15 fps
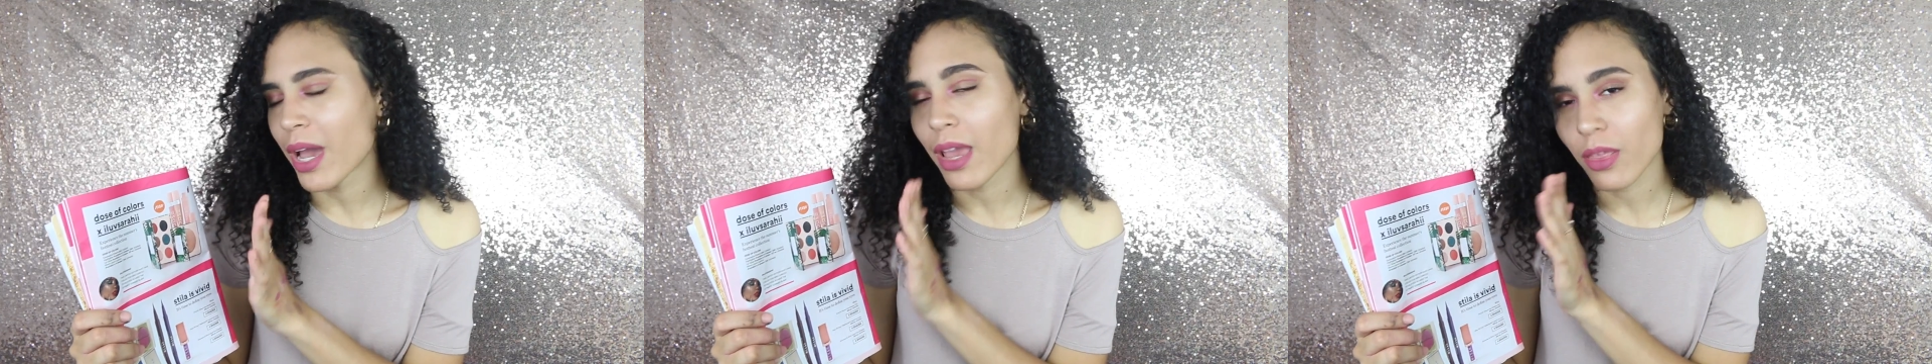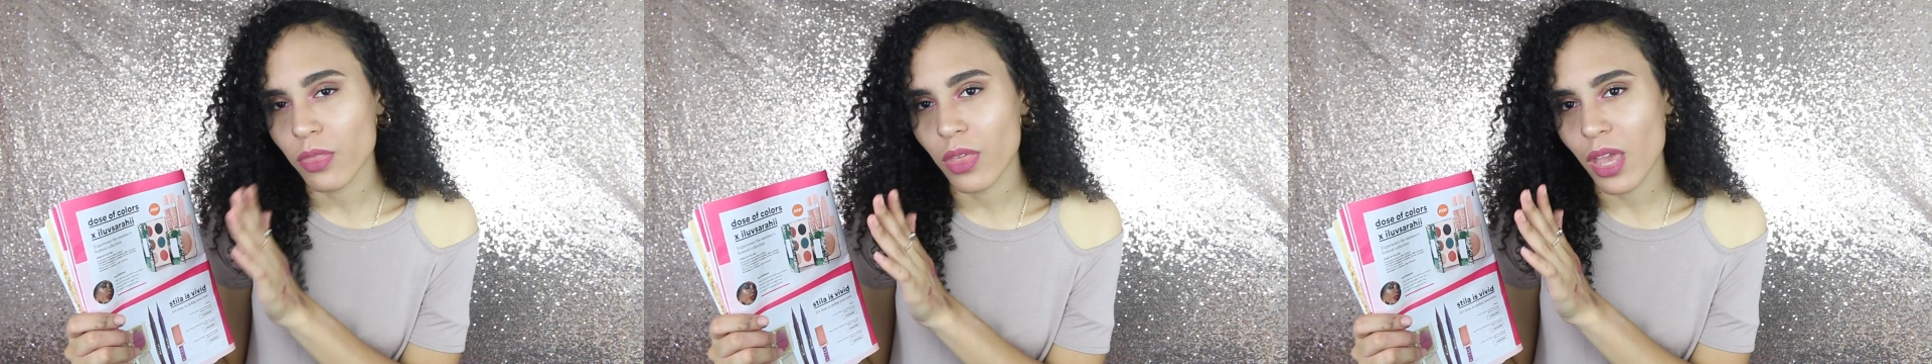
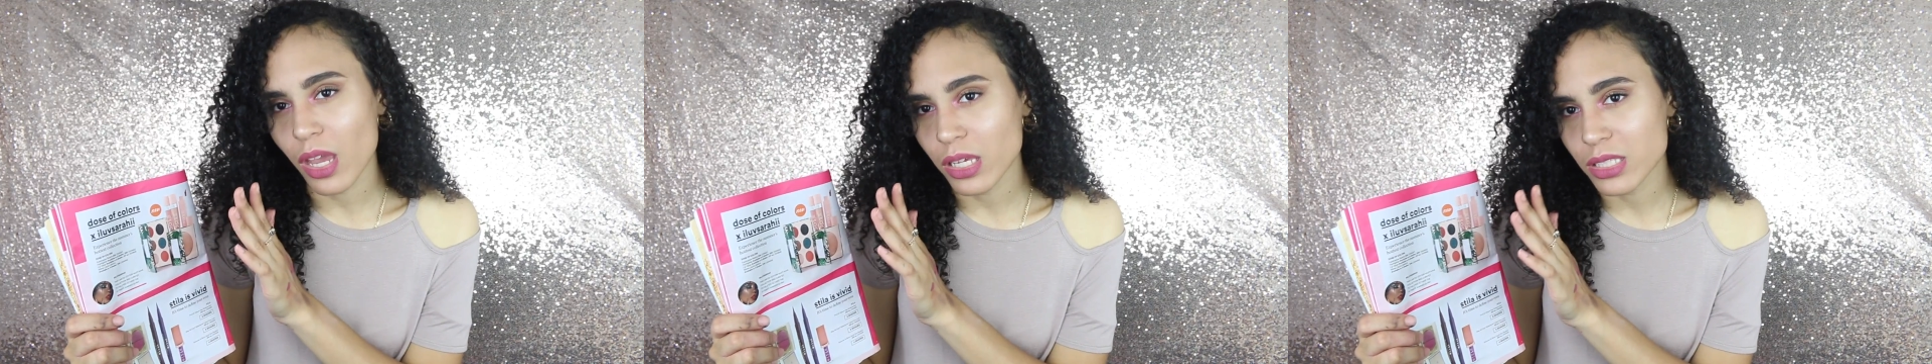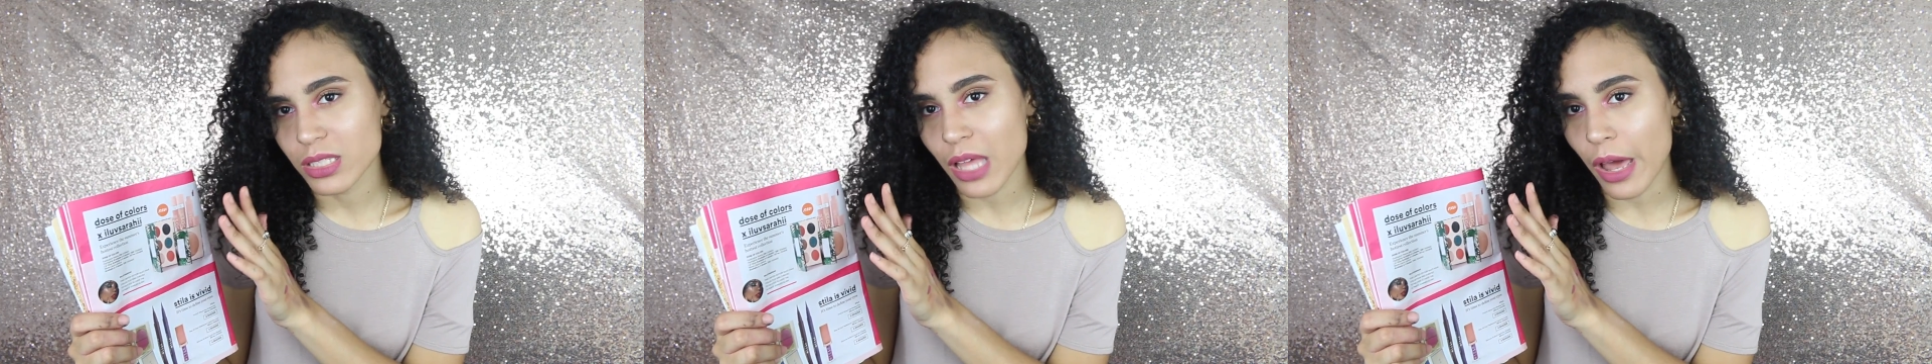buying
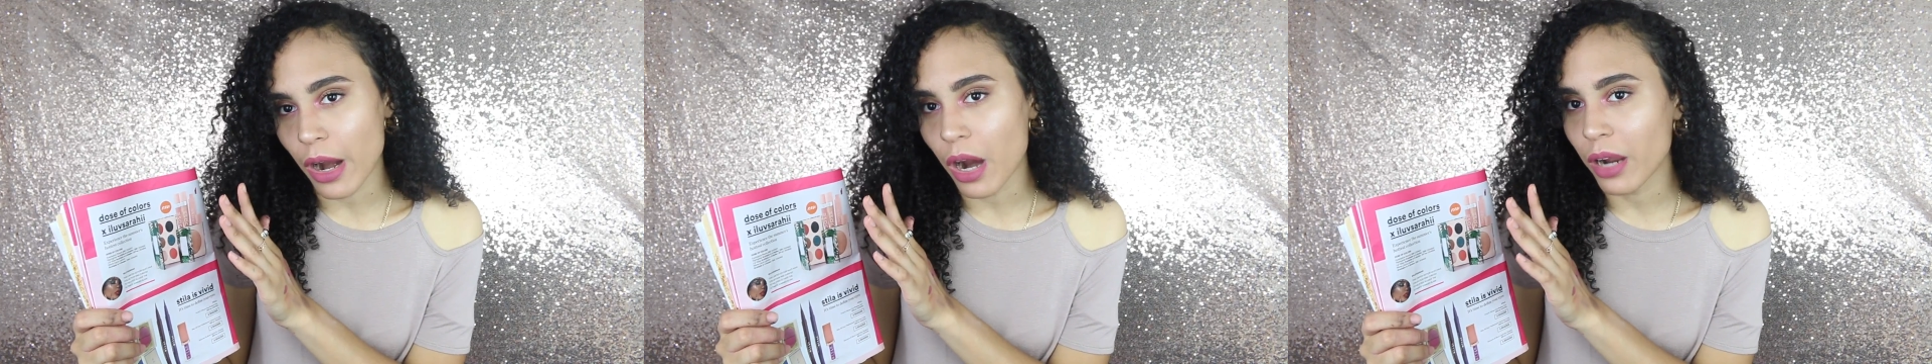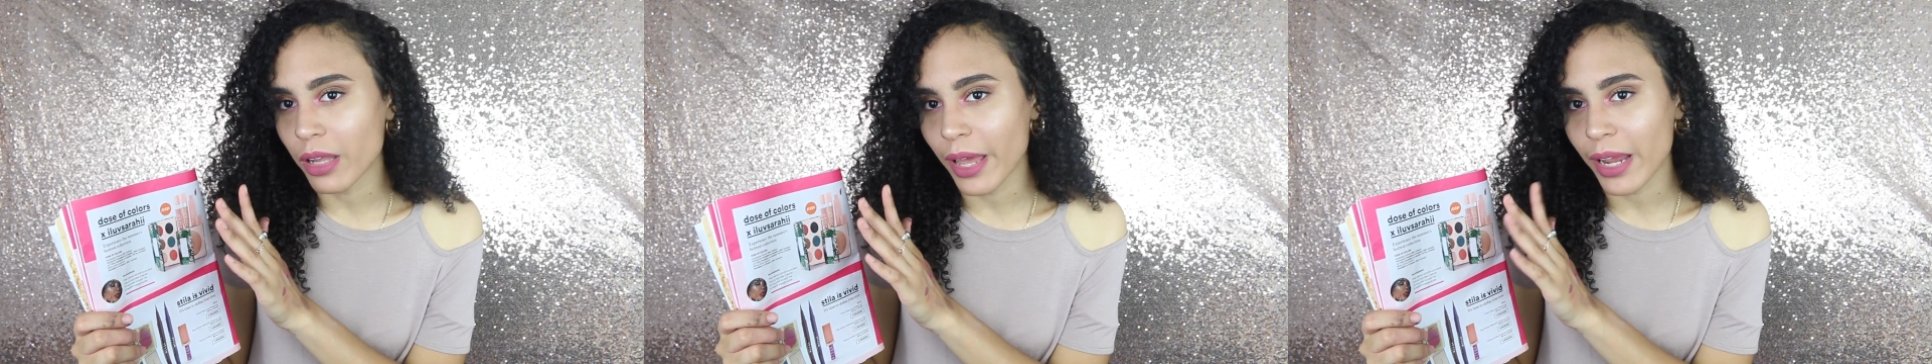things that
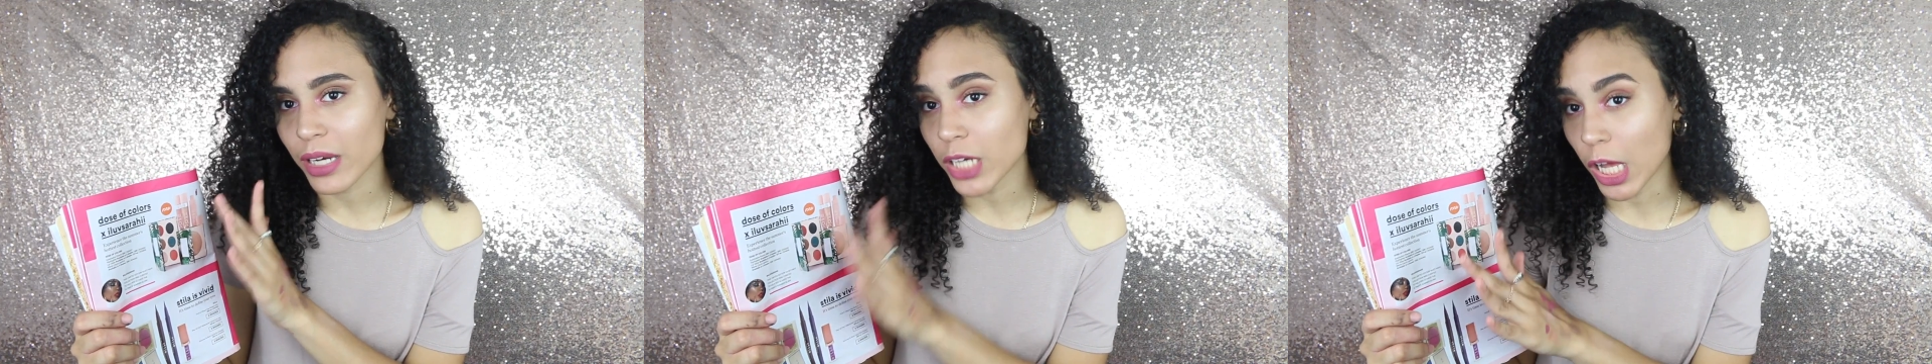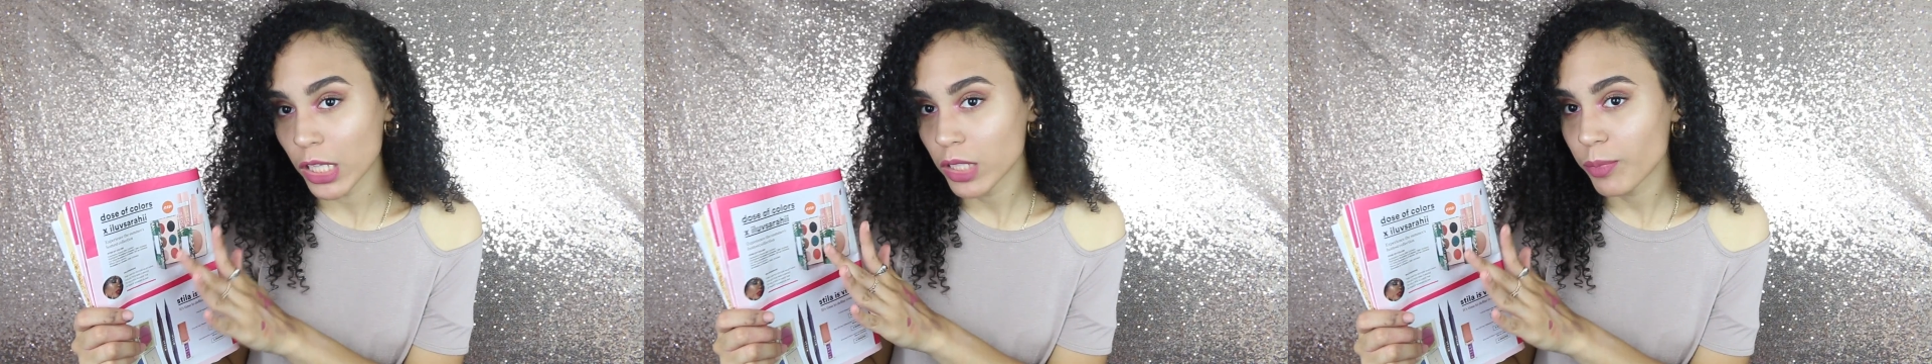are like
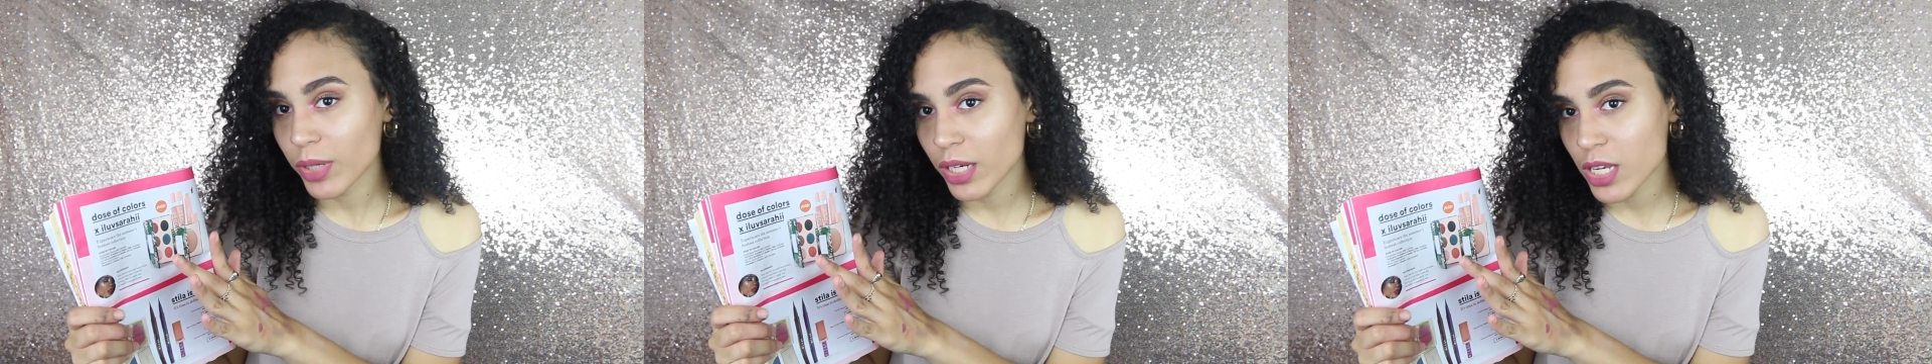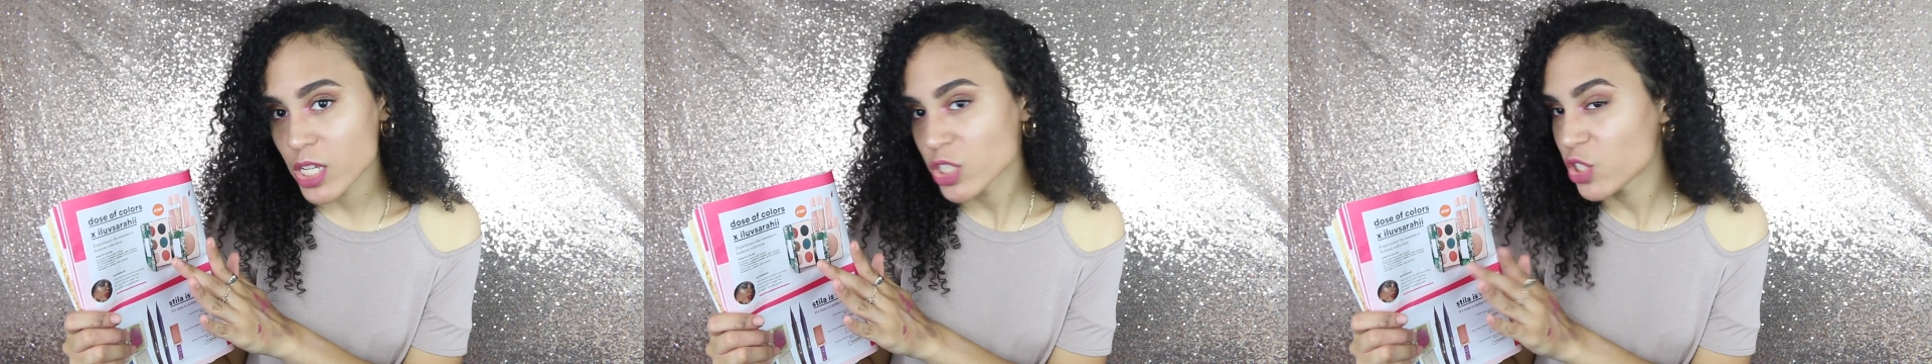not
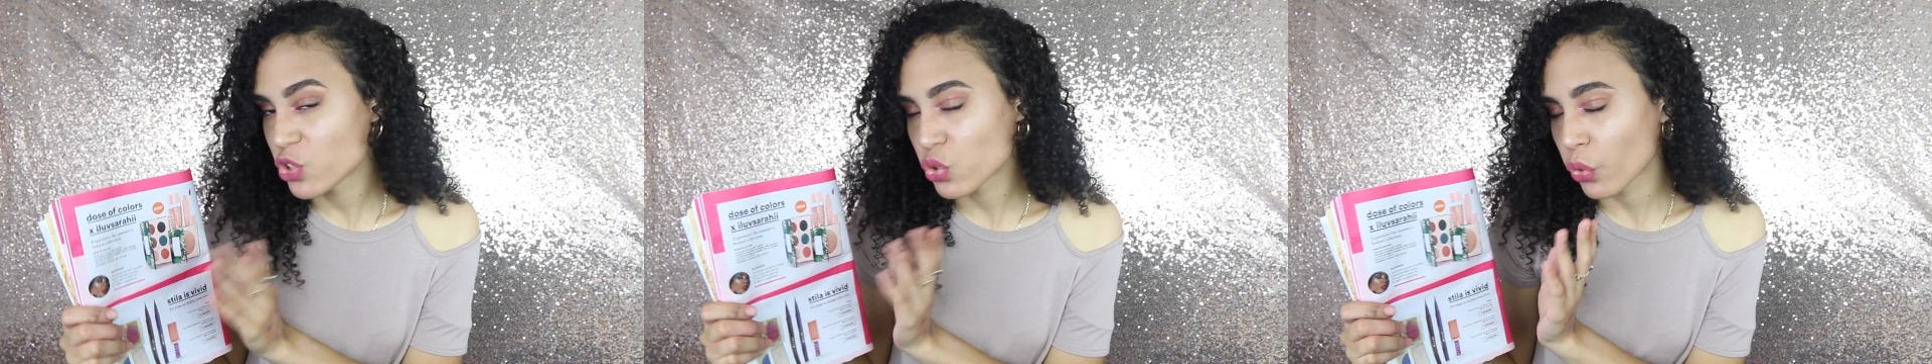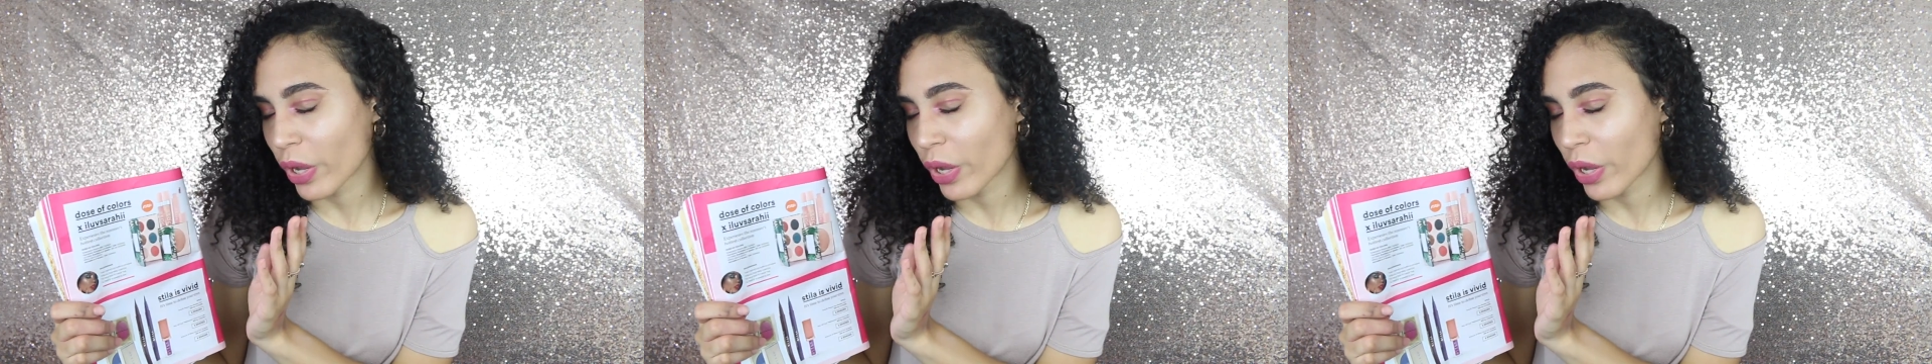limited edition,